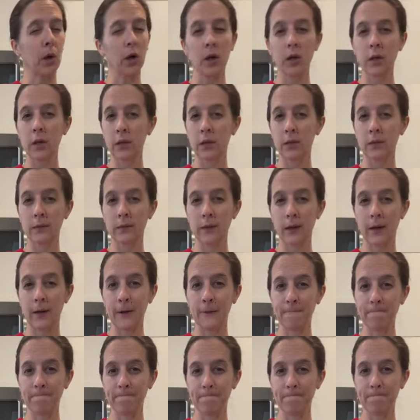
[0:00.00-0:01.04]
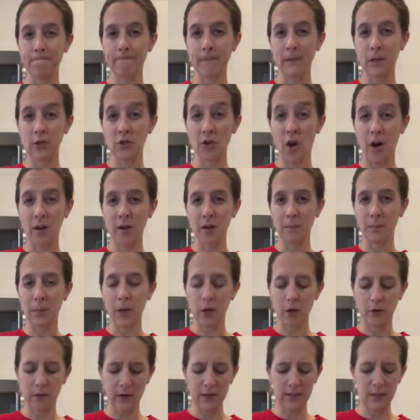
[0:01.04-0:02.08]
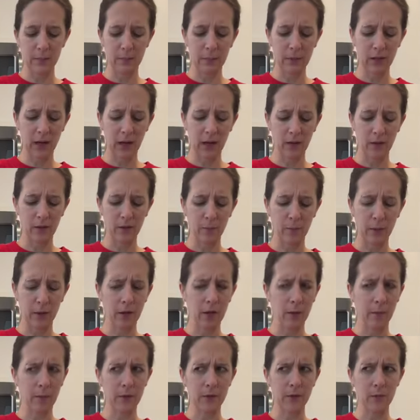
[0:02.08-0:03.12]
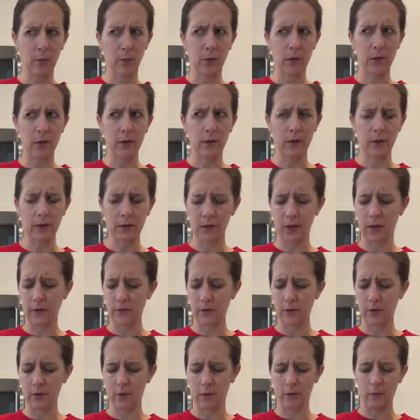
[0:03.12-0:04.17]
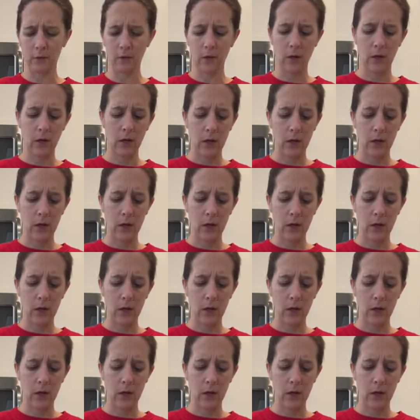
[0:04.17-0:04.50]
bark, chocolate bark recipe. I either put it up this morning or this afternoon.